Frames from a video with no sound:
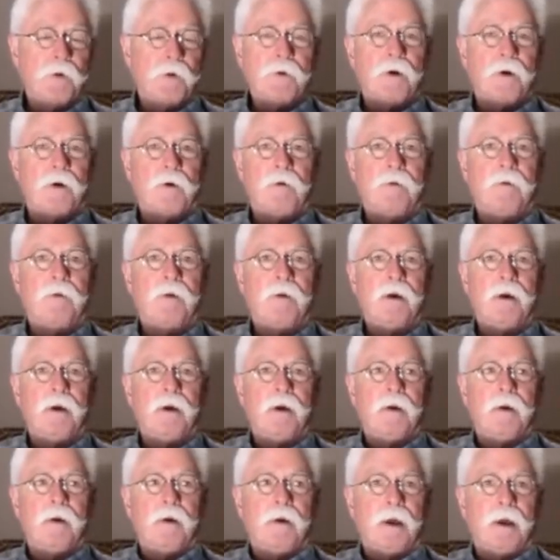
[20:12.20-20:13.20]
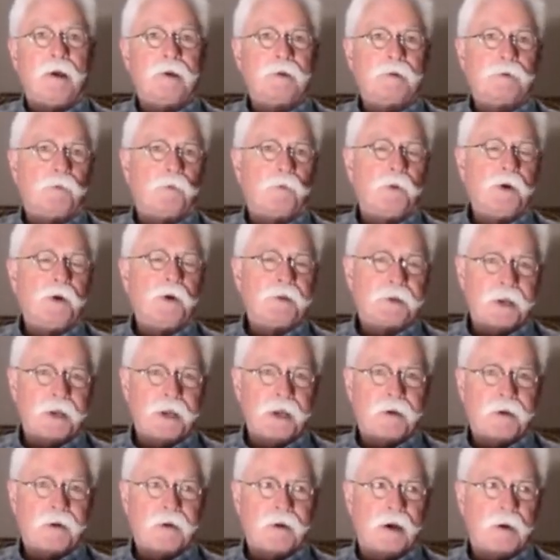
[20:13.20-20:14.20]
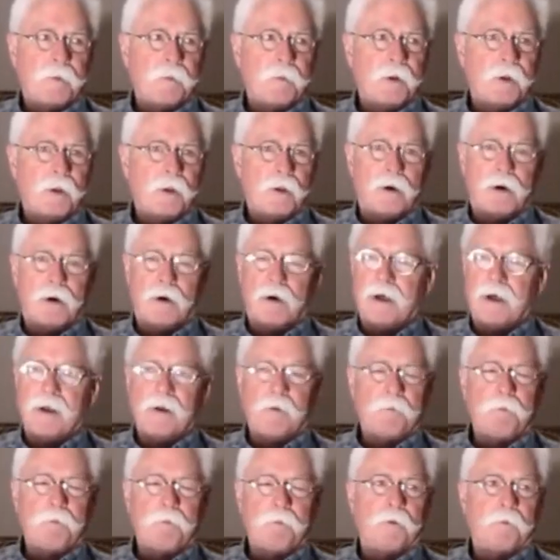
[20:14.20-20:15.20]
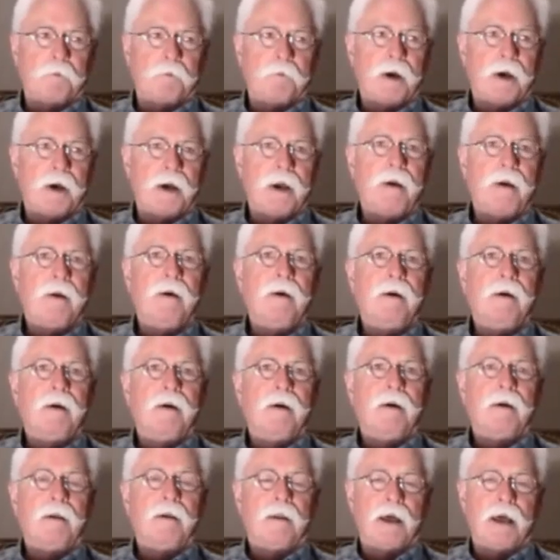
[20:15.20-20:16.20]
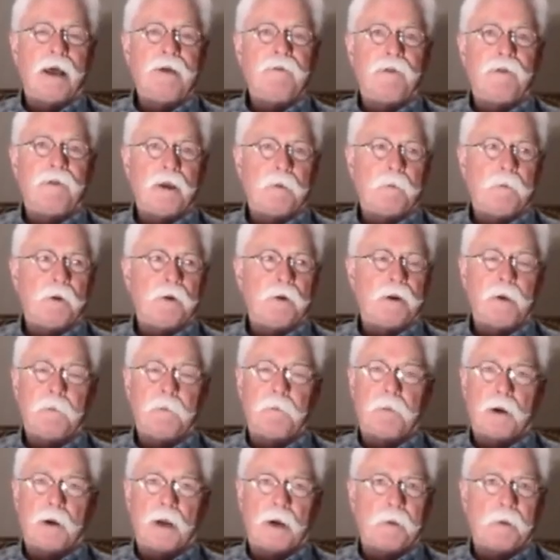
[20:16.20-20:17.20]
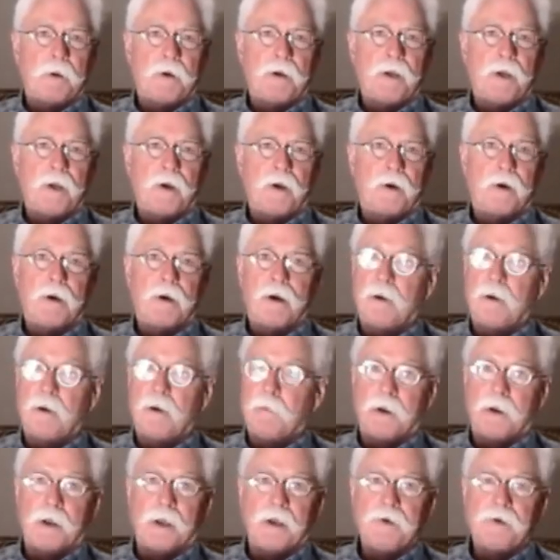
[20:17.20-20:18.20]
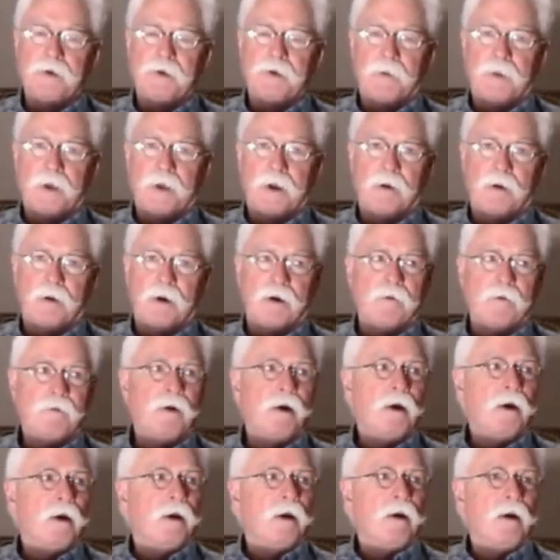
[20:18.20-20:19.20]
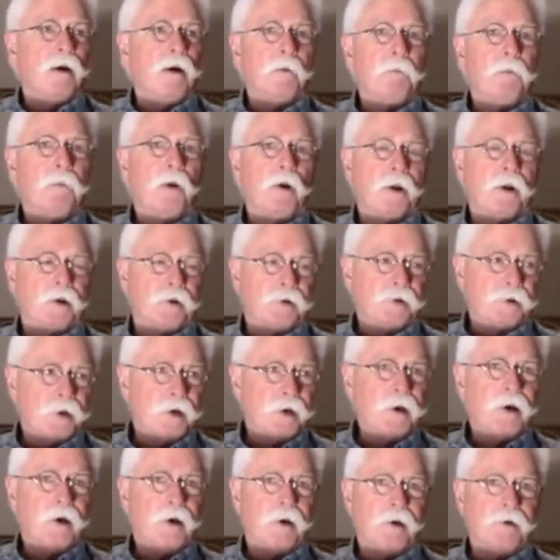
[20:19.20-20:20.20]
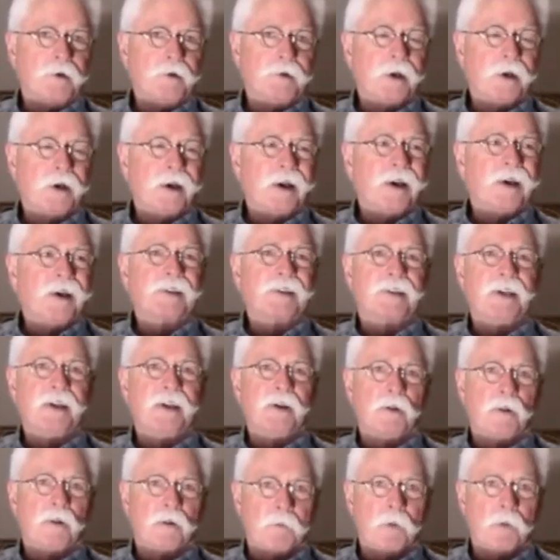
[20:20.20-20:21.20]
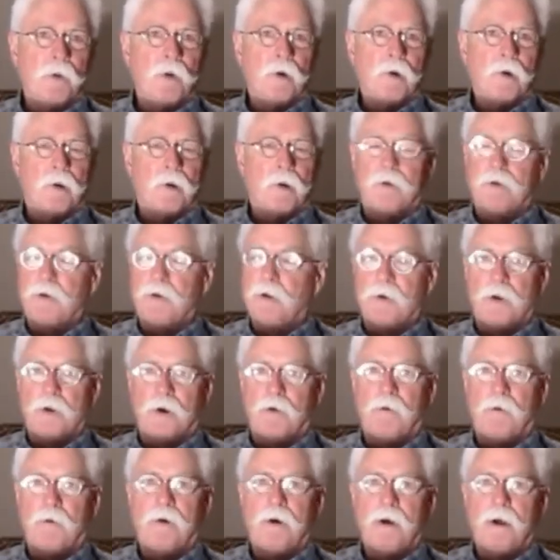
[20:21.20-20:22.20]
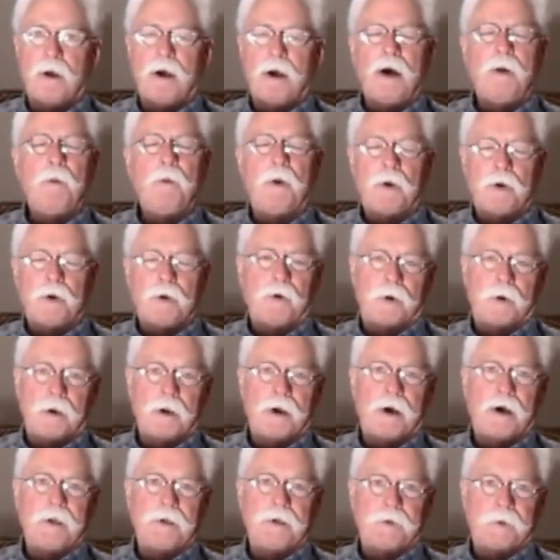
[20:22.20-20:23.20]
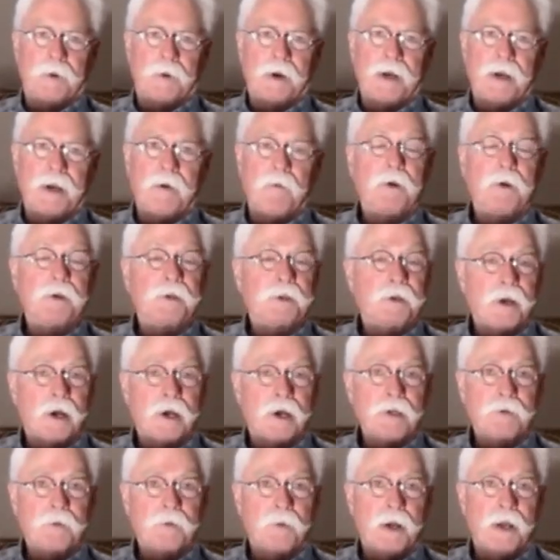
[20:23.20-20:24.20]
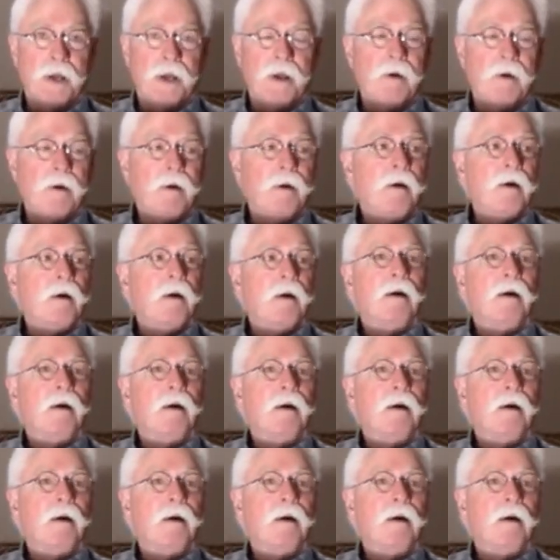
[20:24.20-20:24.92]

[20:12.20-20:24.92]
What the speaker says: No, no, no. As we say at common law, I don't put my life, liberty, property, or combination thereof upon a judge, a single mortal. No, no. I want to do it God's way. What's God's way?